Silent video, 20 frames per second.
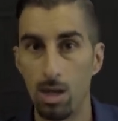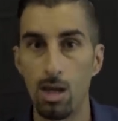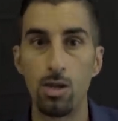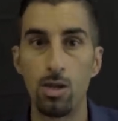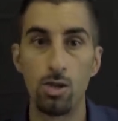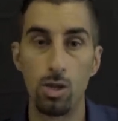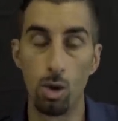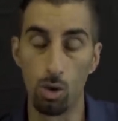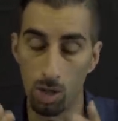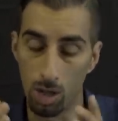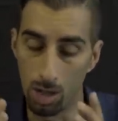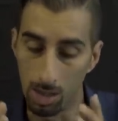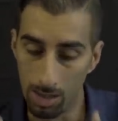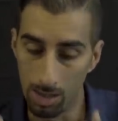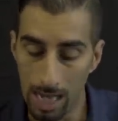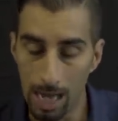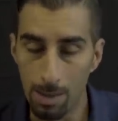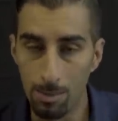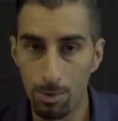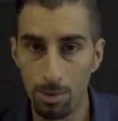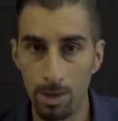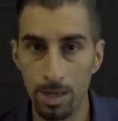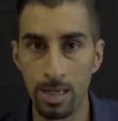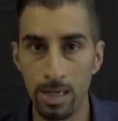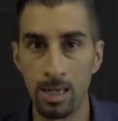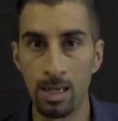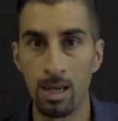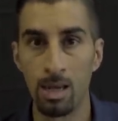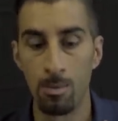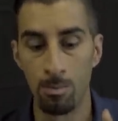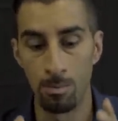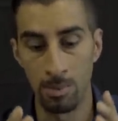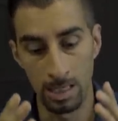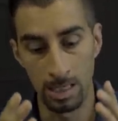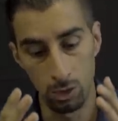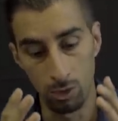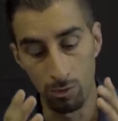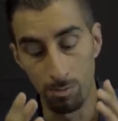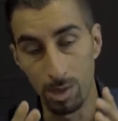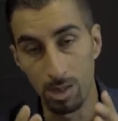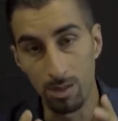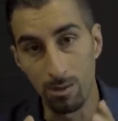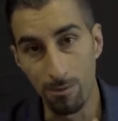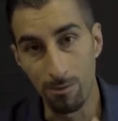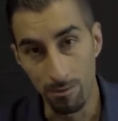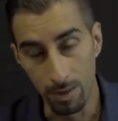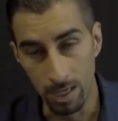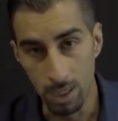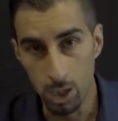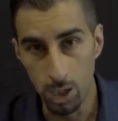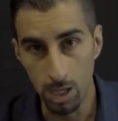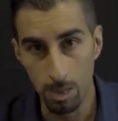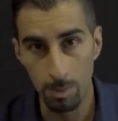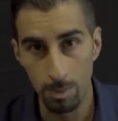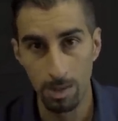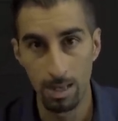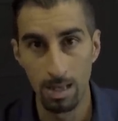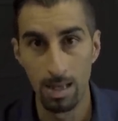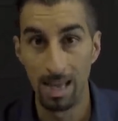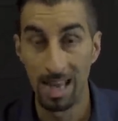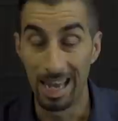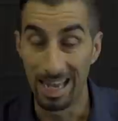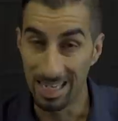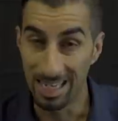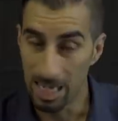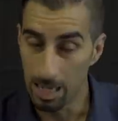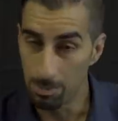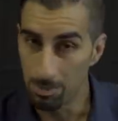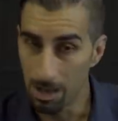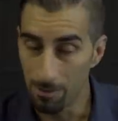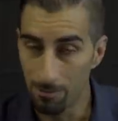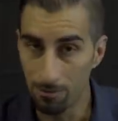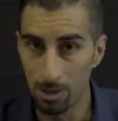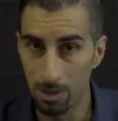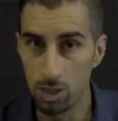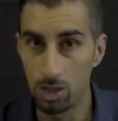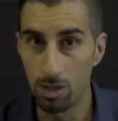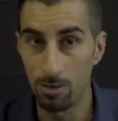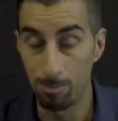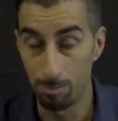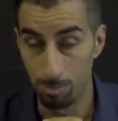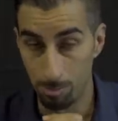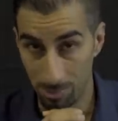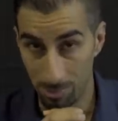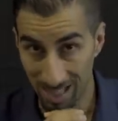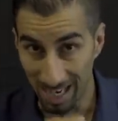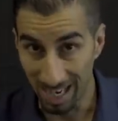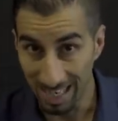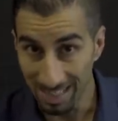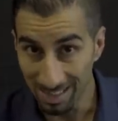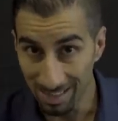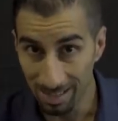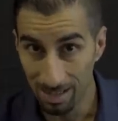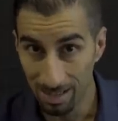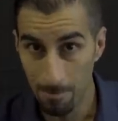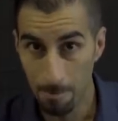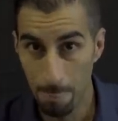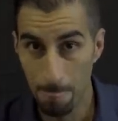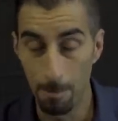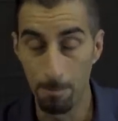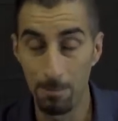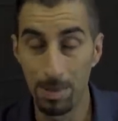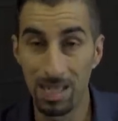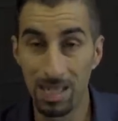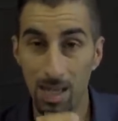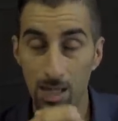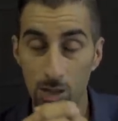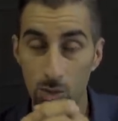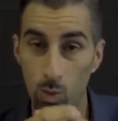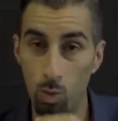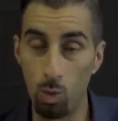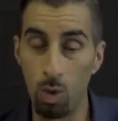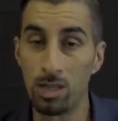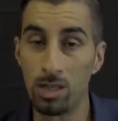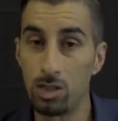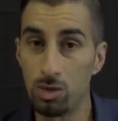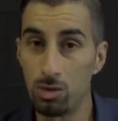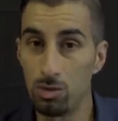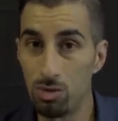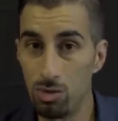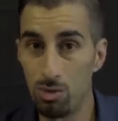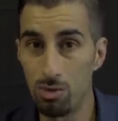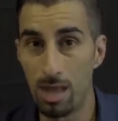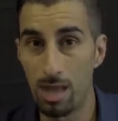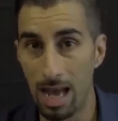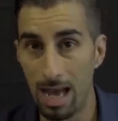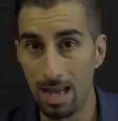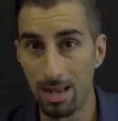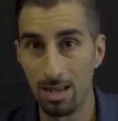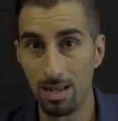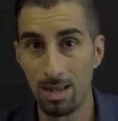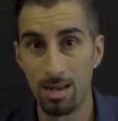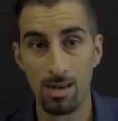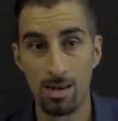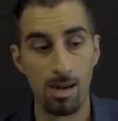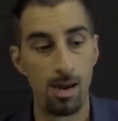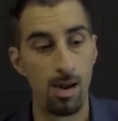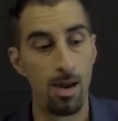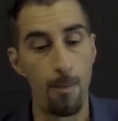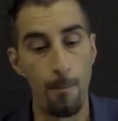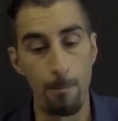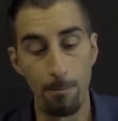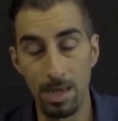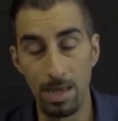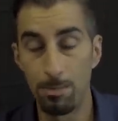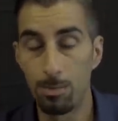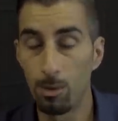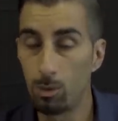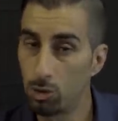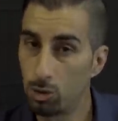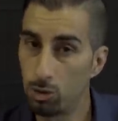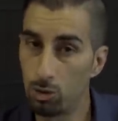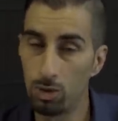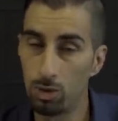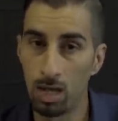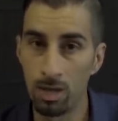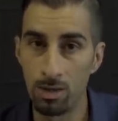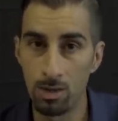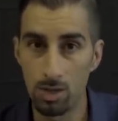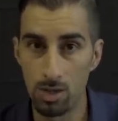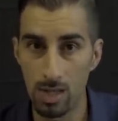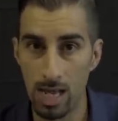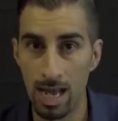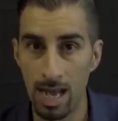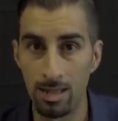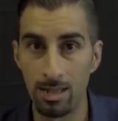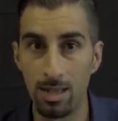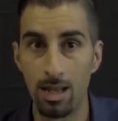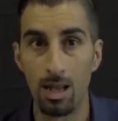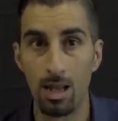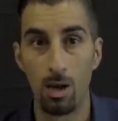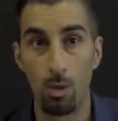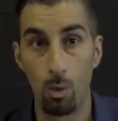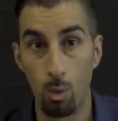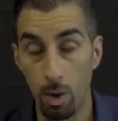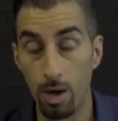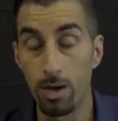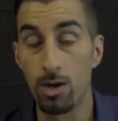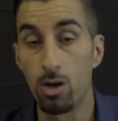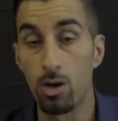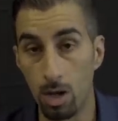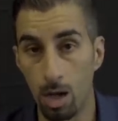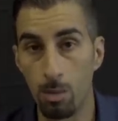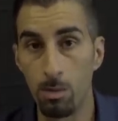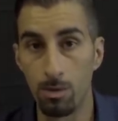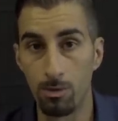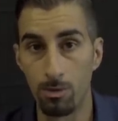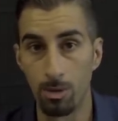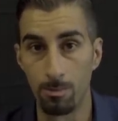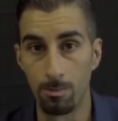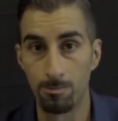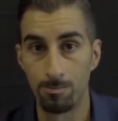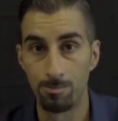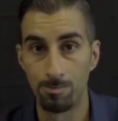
So collaborating means you build a friendship and keep that friendship tight because once you do that, people will truly understand where you're coming from.